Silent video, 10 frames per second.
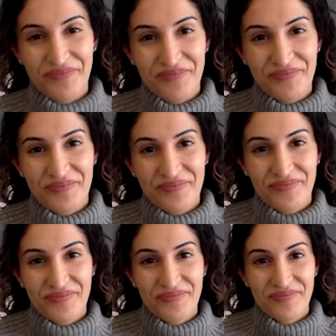Yeah.
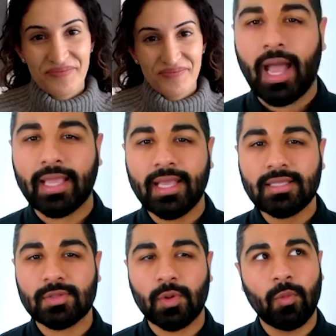I
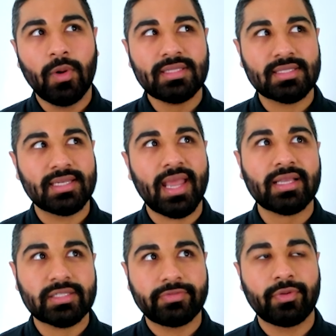guess what's
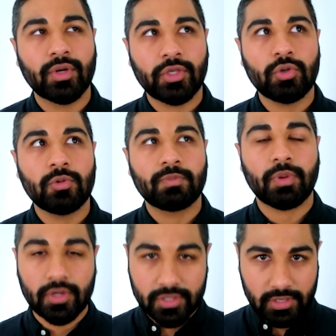next for you
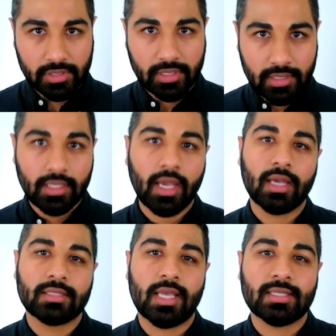personally
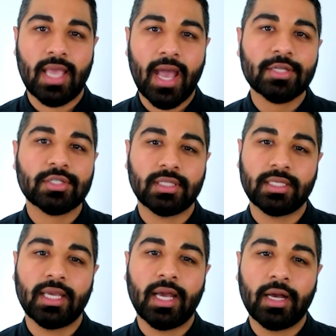as
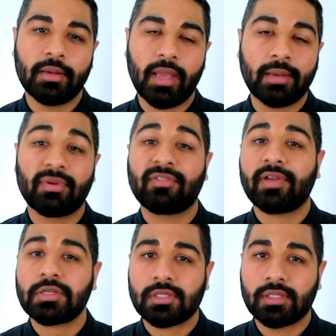Ashley, and
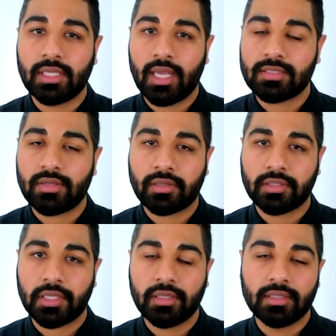professionally as
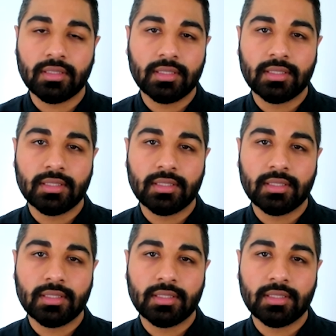Dr. Gill?